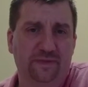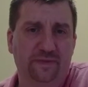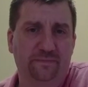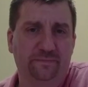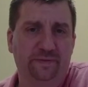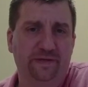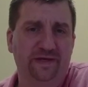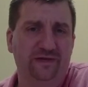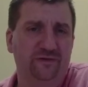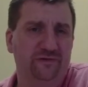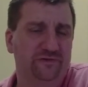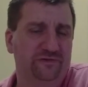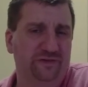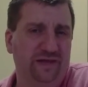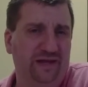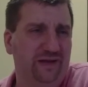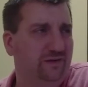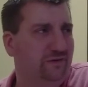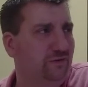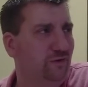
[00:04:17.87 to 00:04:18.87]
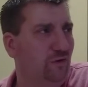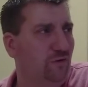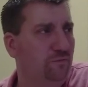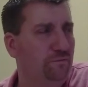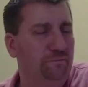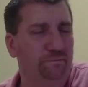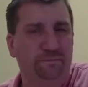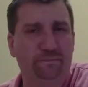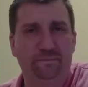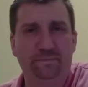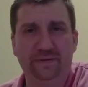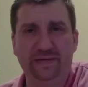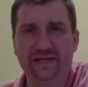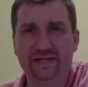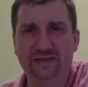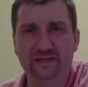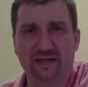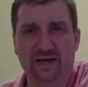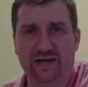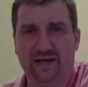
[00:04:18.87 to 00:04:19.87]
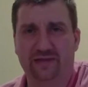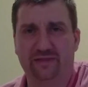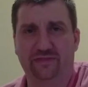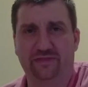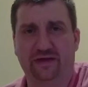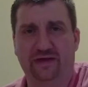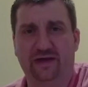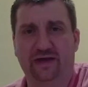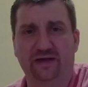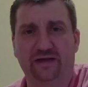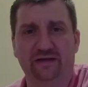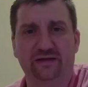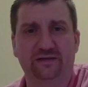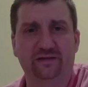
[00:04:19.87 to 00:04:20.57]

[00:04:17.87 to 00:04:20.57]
Peter's saying, don't be like that.